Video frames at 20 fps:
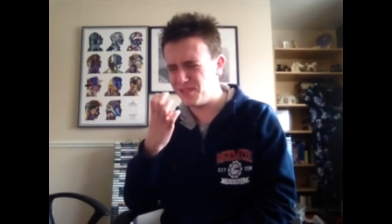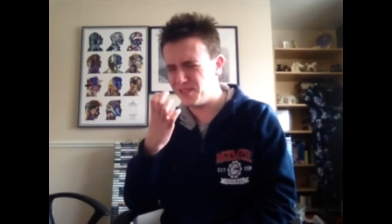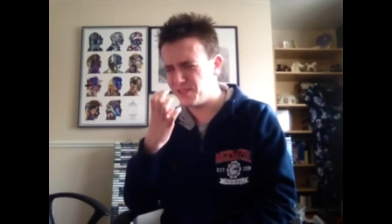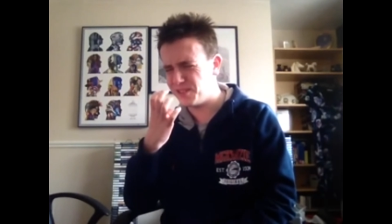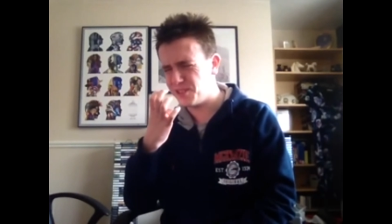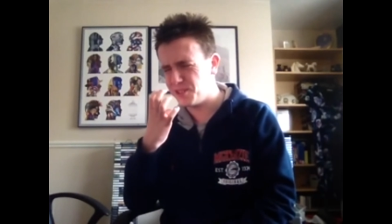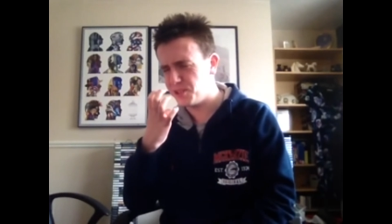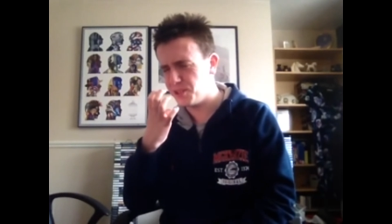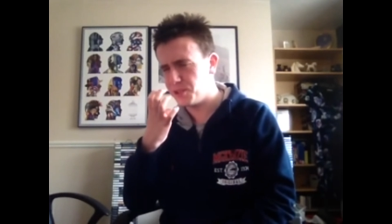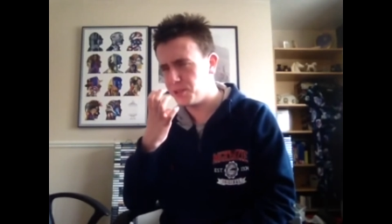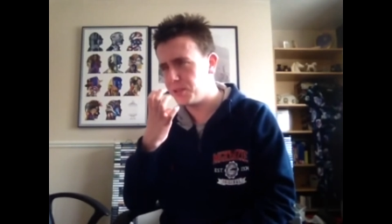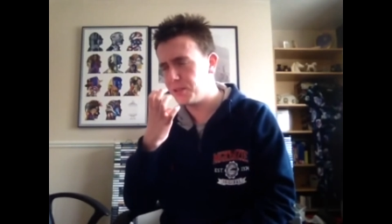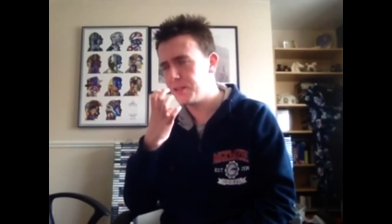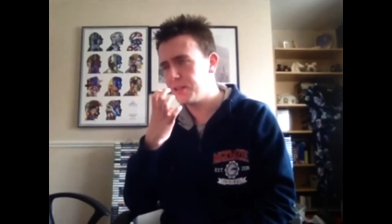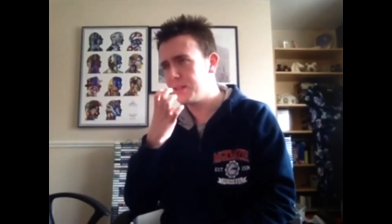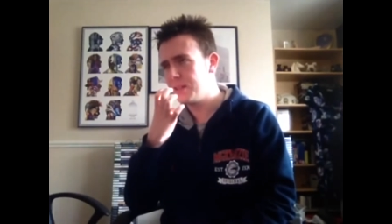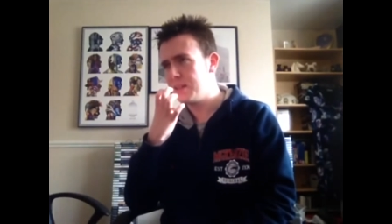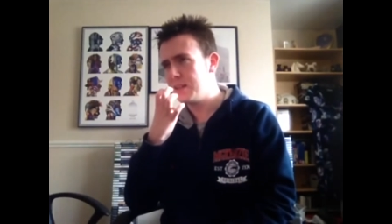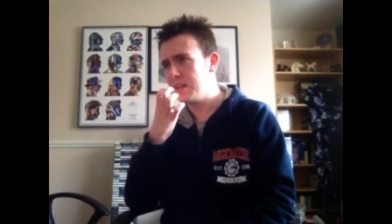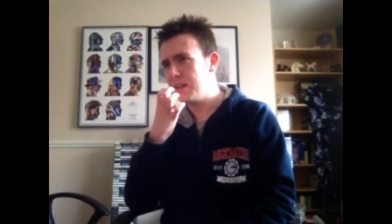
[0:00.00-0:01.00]
Ugh!
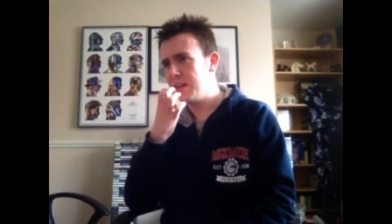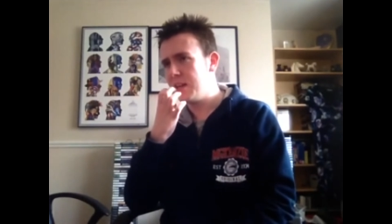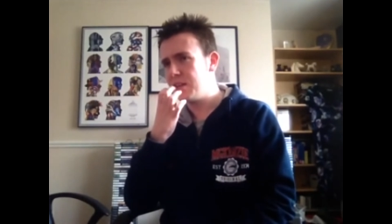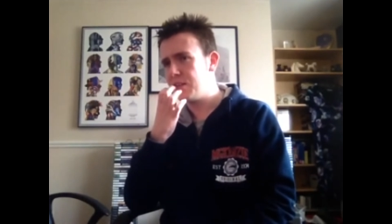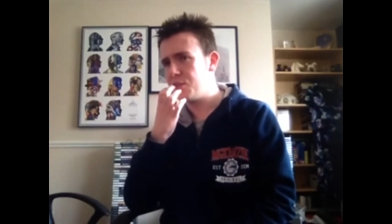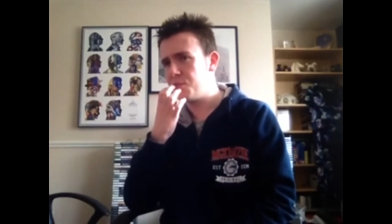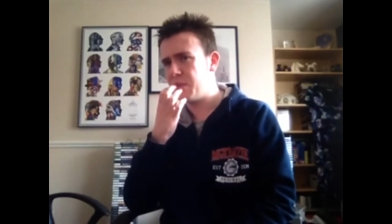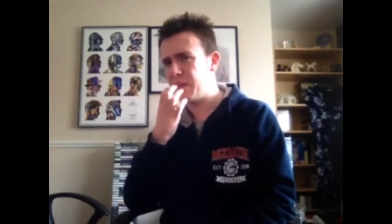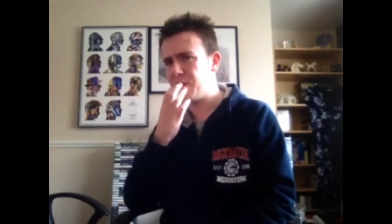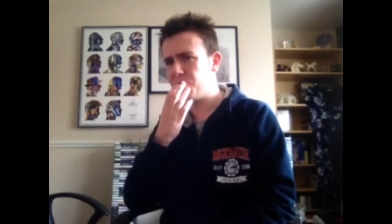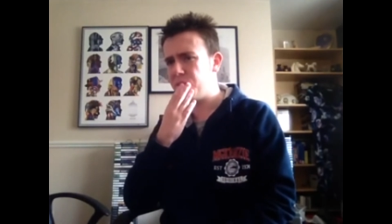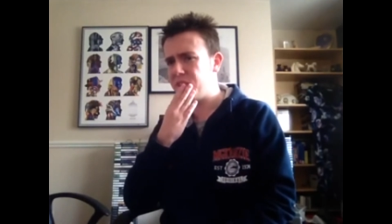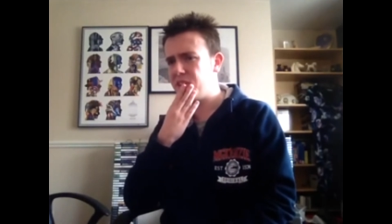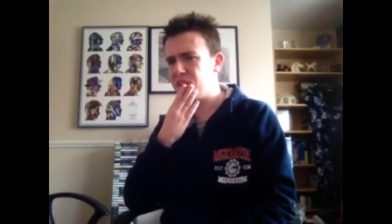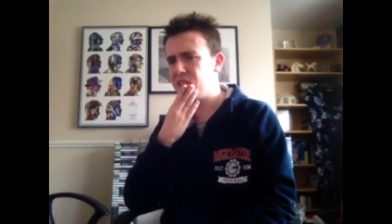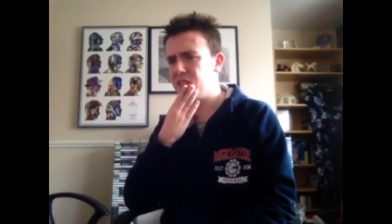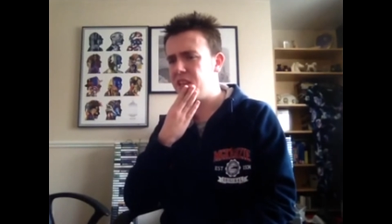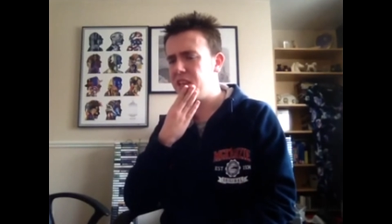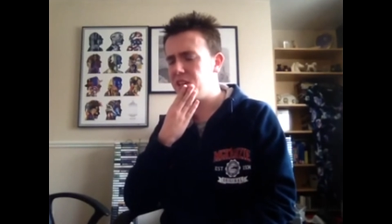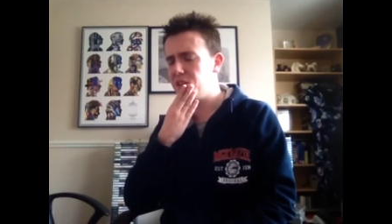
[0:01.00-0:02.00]
Just makes my
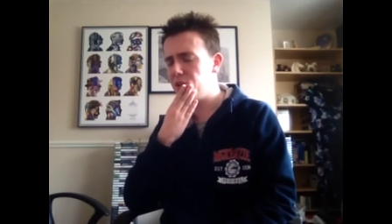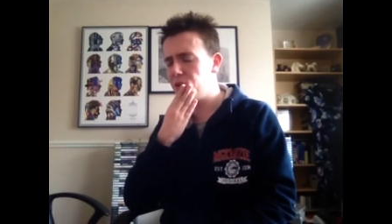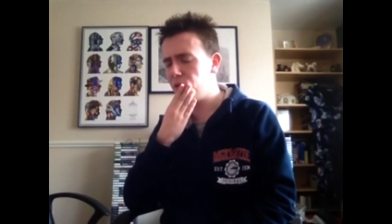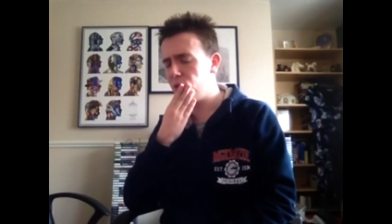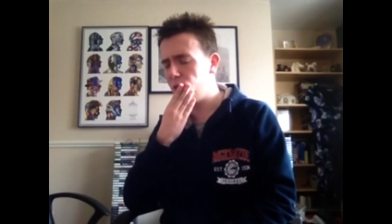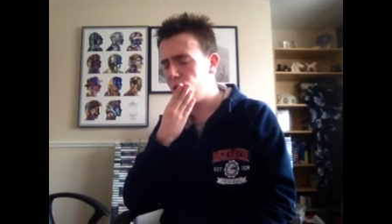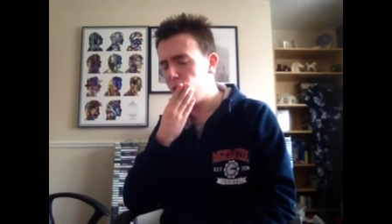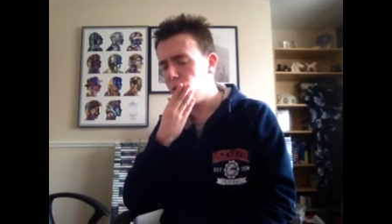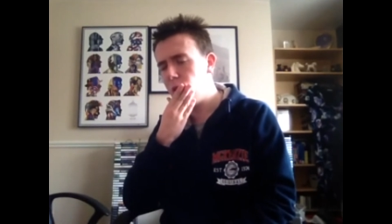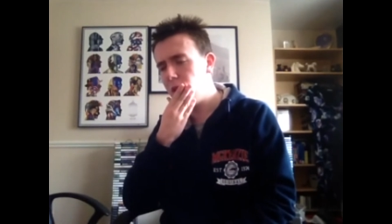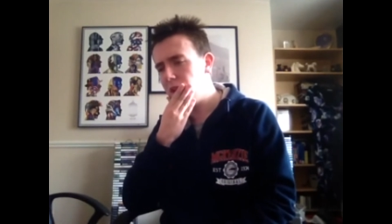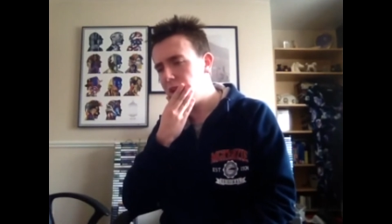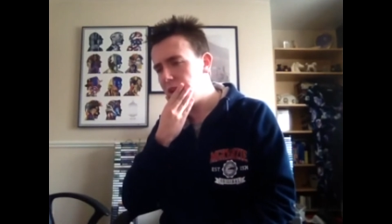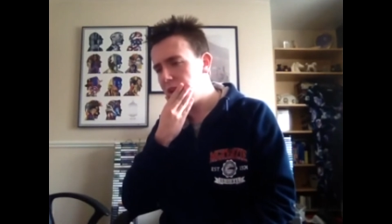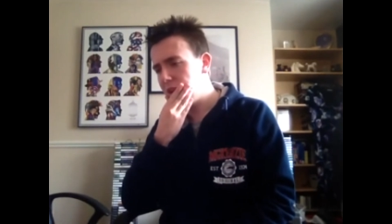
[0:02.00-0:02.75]
skin crawl.